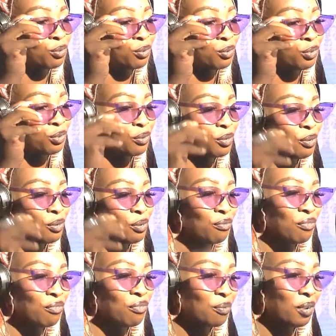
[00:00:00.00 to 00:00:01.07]
Ogun
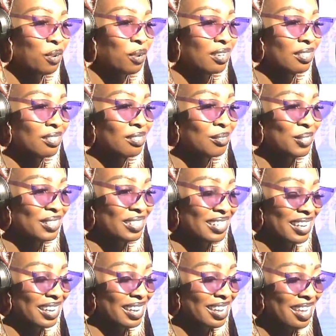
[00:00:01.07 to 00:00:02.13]
venerated
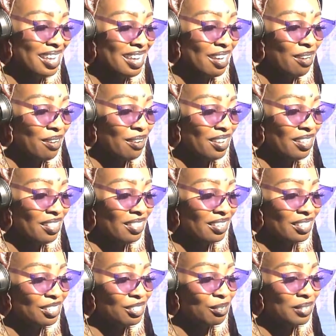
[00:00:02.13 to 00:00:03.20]
Tuesday and the
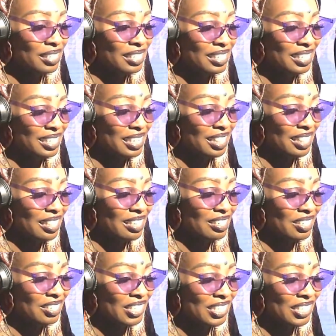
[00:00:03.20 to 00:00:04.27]

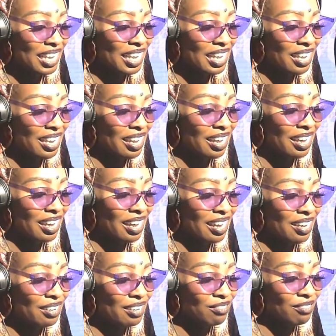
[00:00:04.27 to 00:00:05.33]
23rd day of
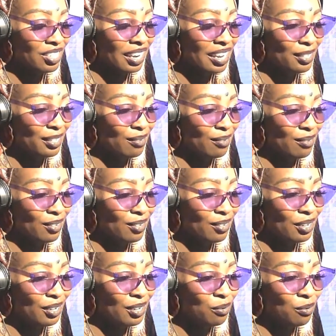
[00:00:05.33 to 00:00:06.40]
July
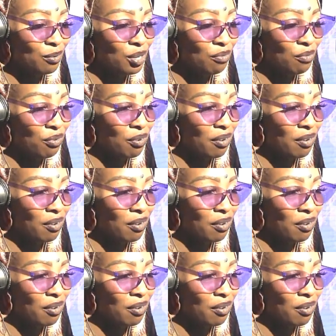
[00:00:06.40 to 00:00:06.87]
2024.